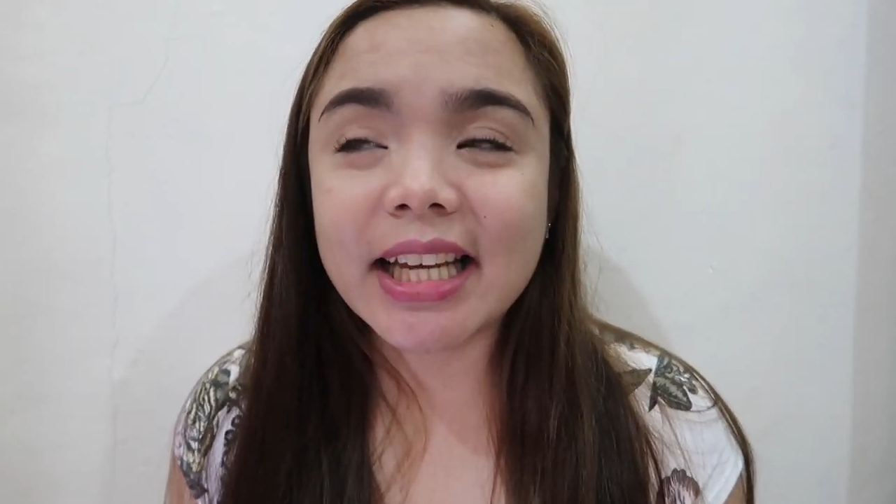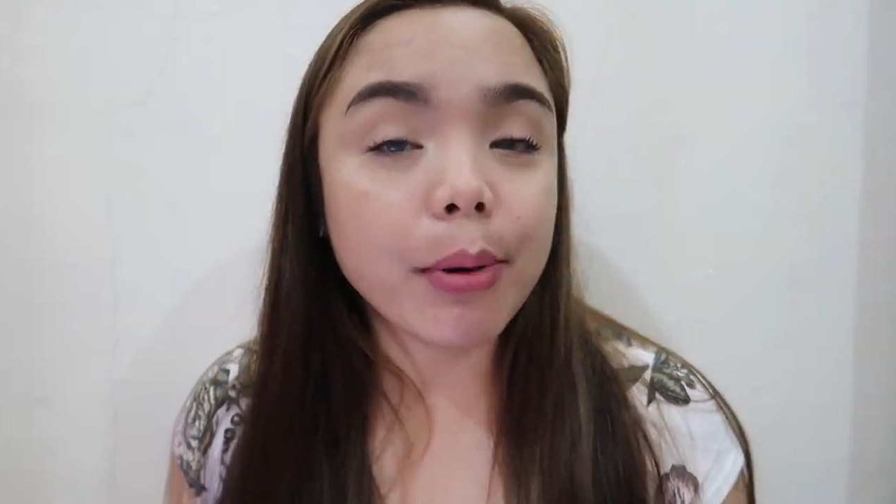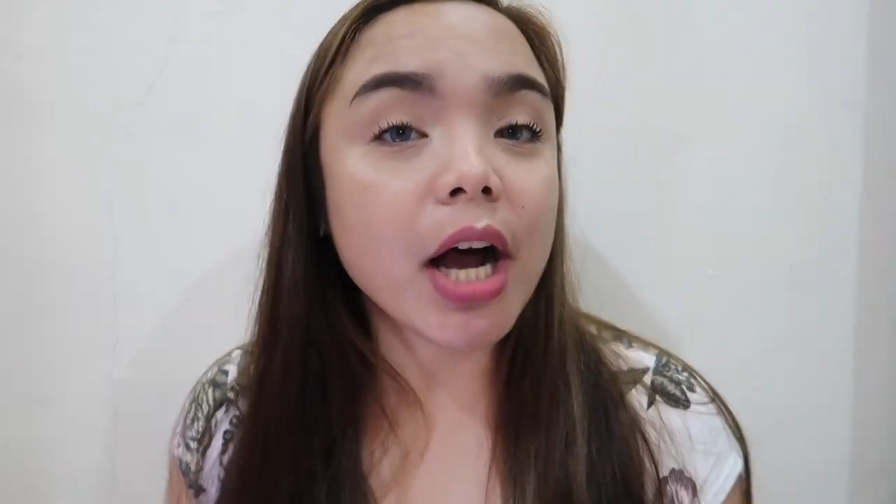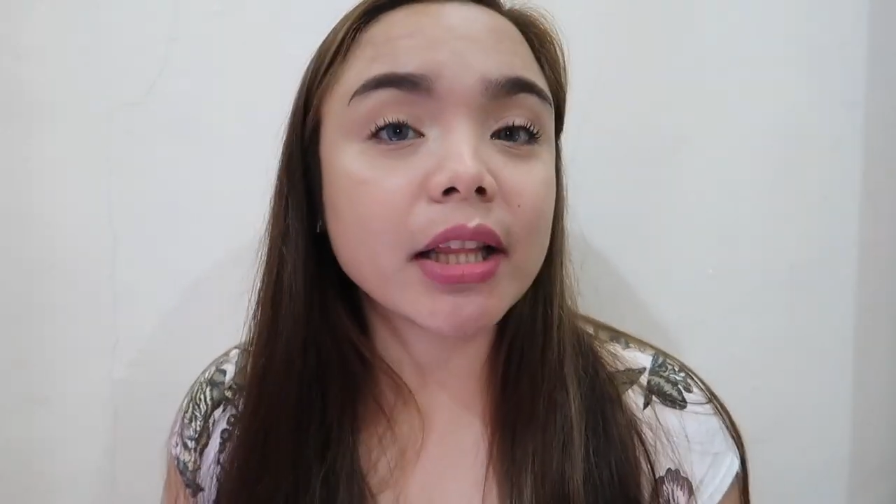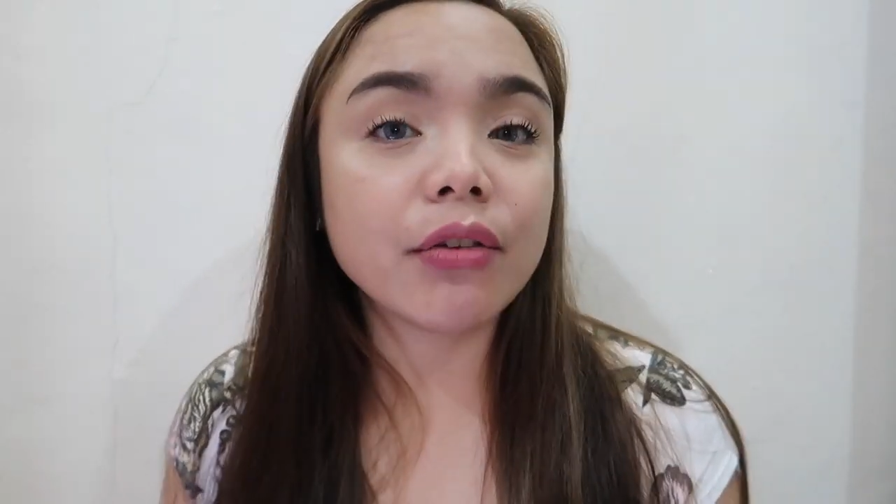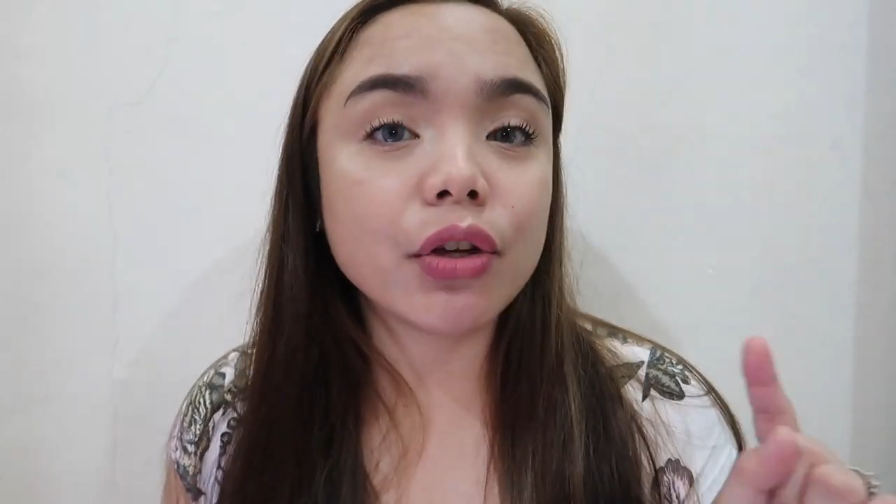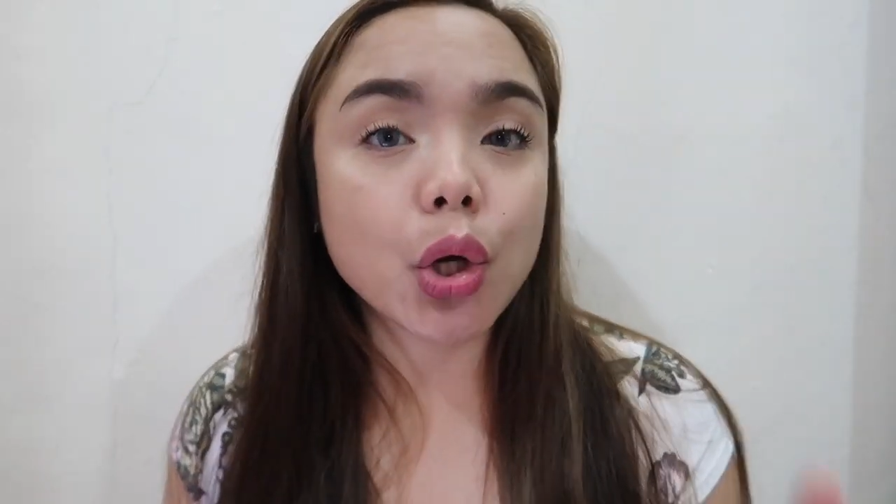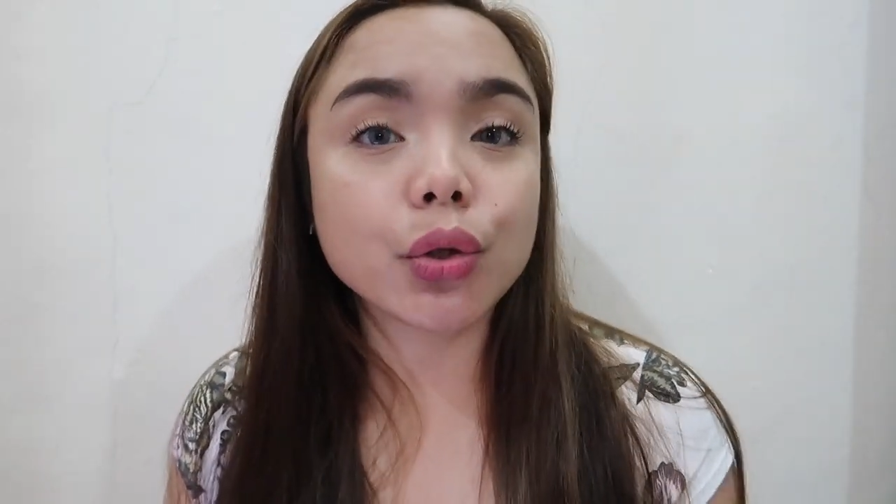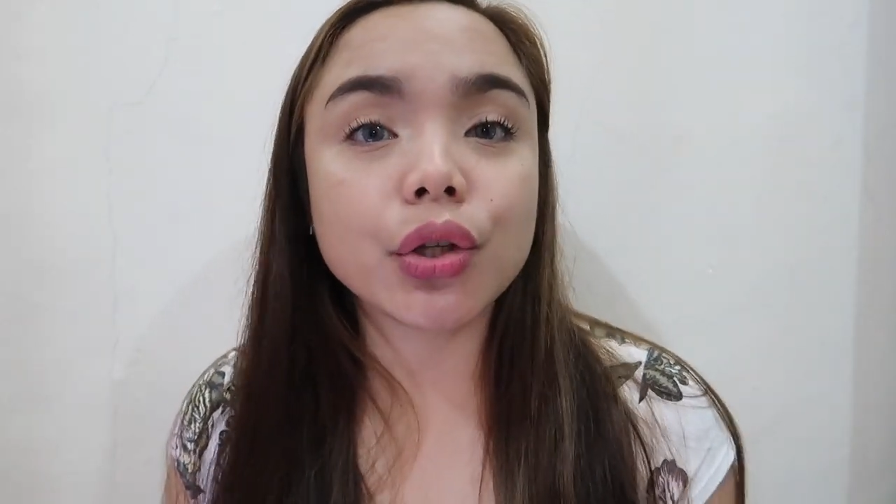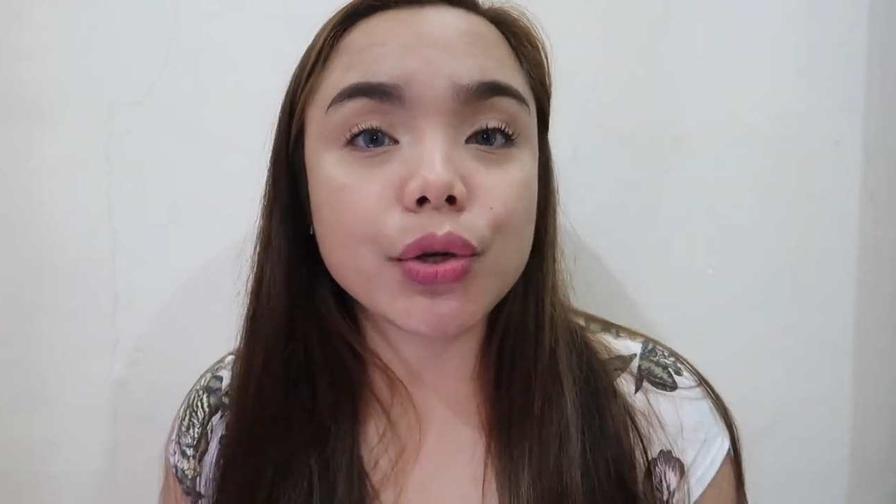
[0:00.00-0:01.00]
But if you
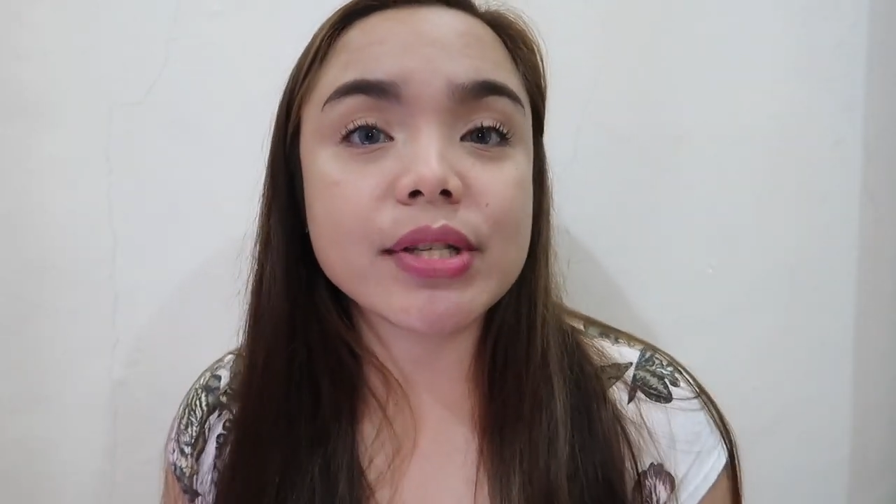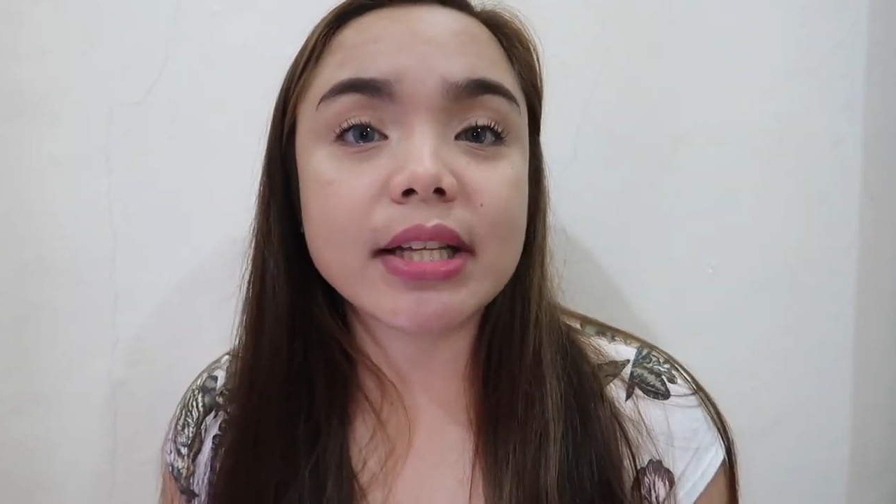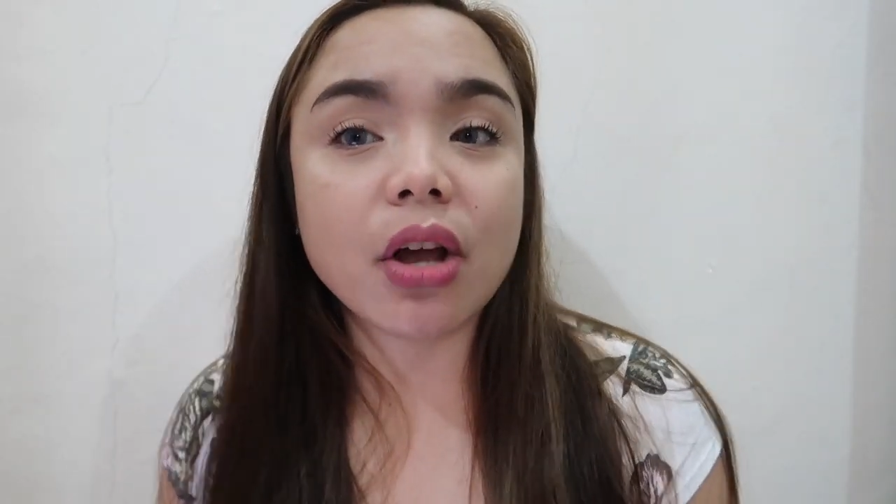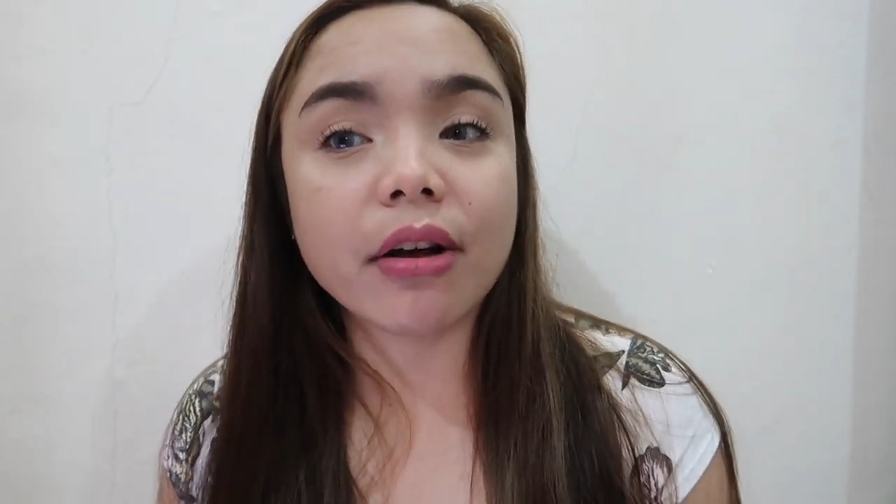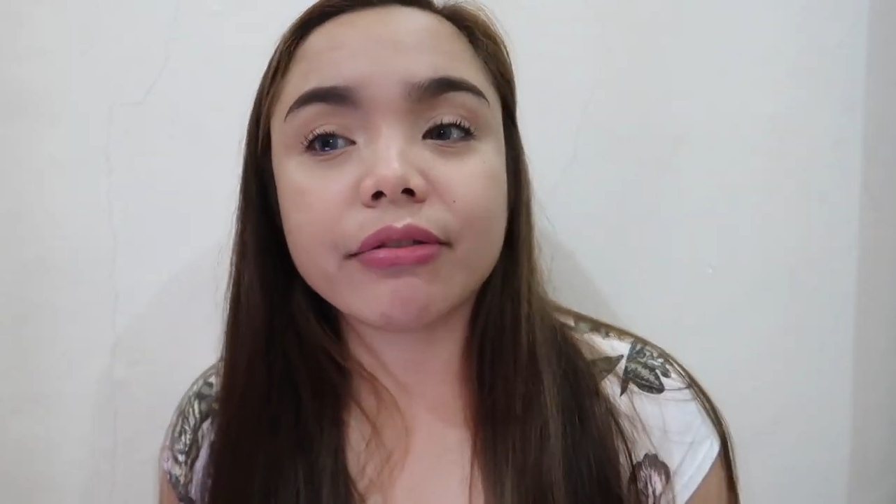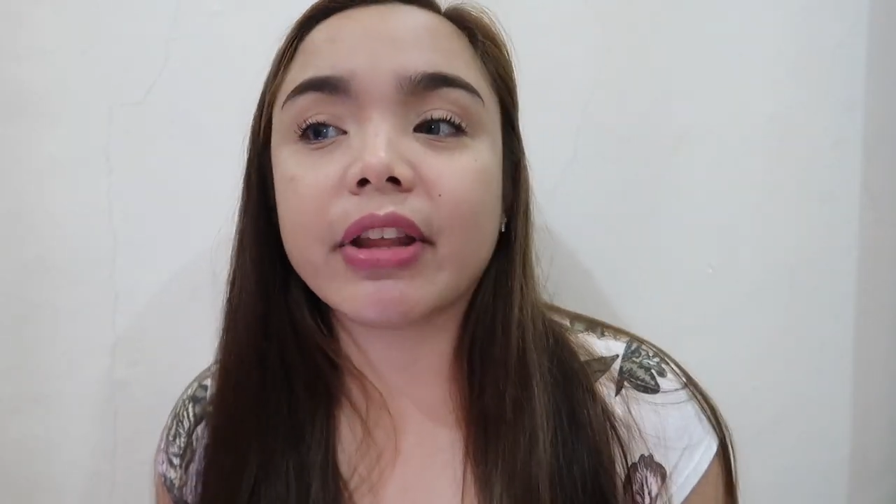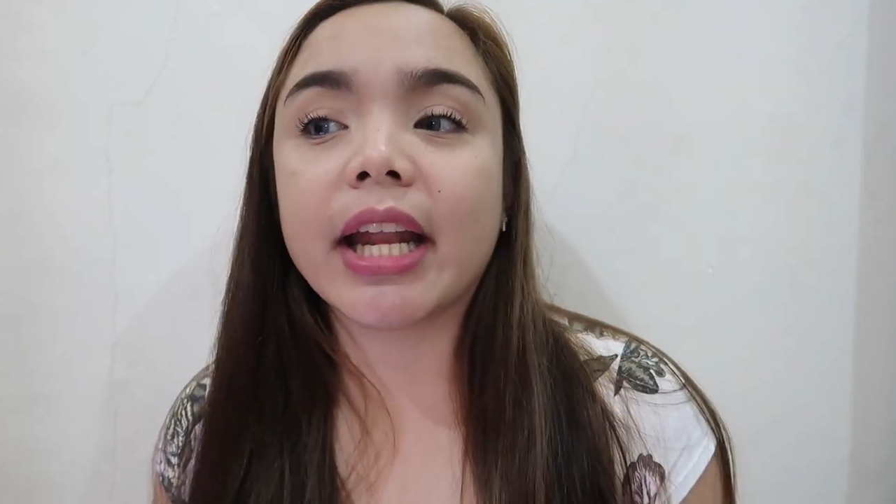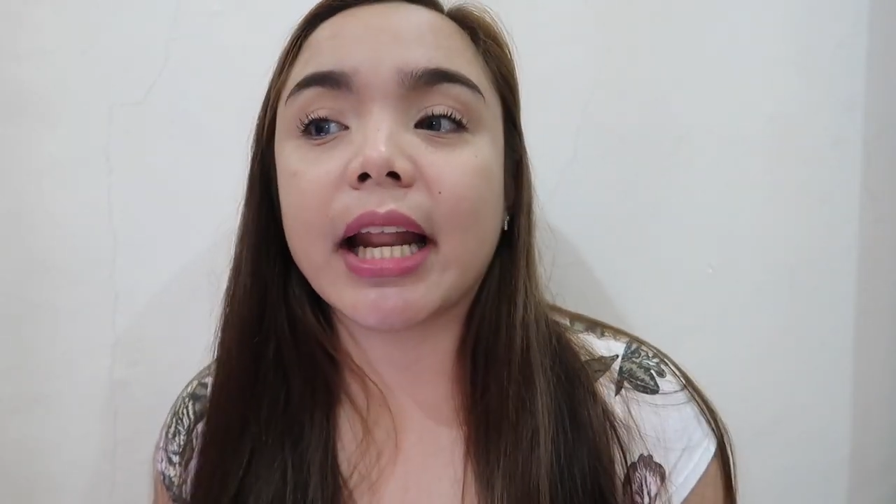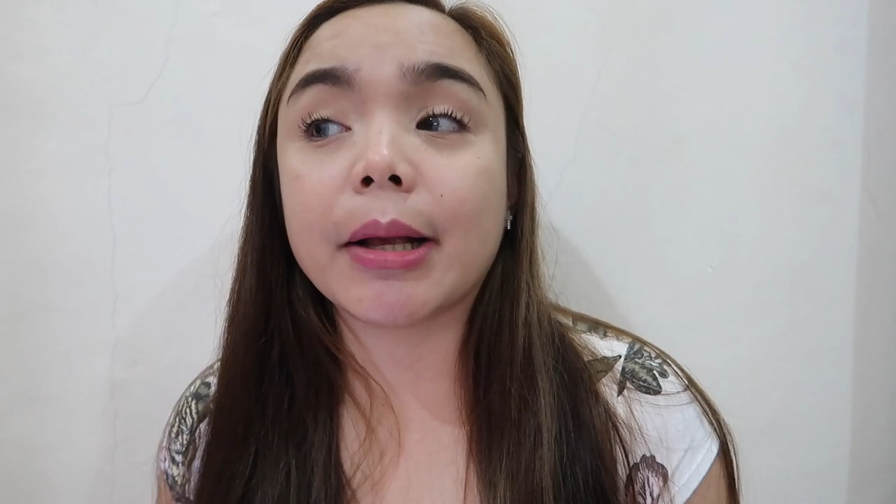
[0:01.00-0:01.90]
don't use it often,